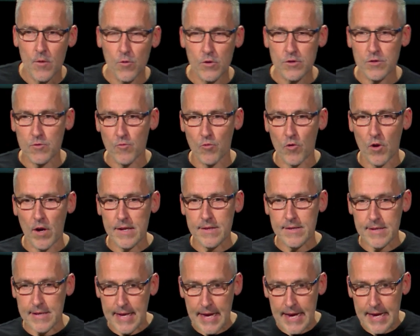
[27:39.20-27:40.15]
wasn't
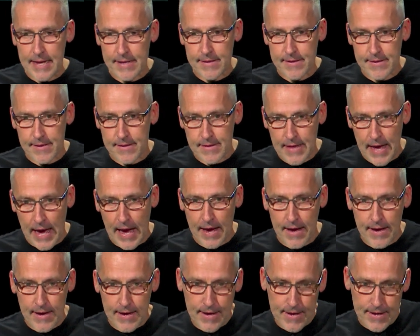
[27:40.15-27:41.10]
right to get into that
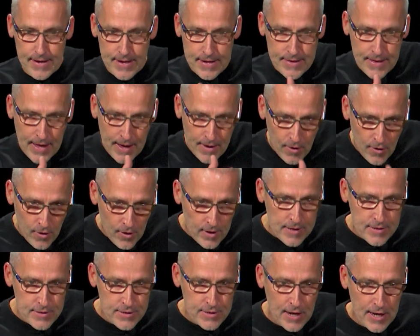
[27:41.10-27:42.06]
yeah. in that
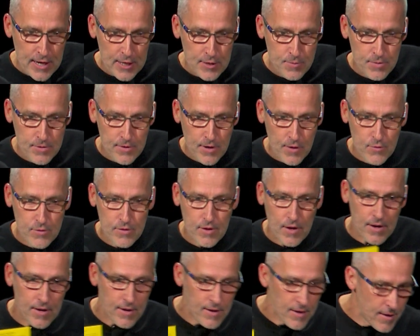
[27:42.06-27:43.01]
aisle in Sainsbury's. I was
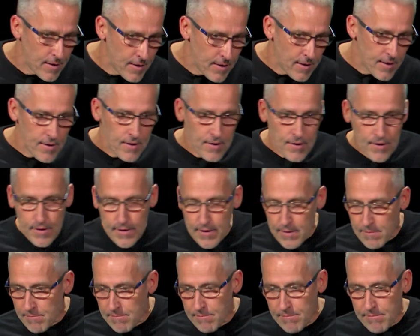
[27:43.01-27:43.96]
like,
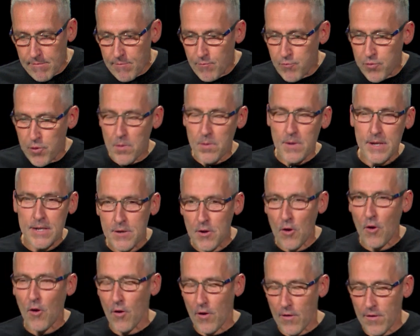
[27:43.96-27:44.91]
yeah. probably
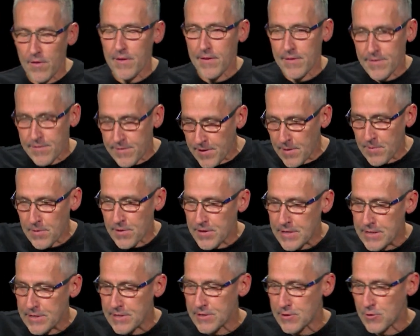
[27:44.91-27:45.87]
not some of the
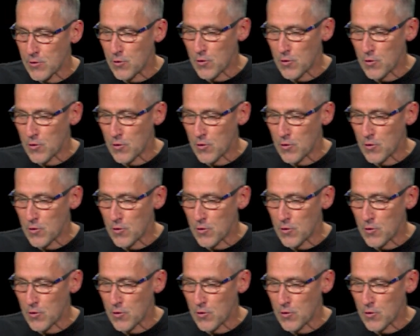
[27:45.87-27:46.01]
things he's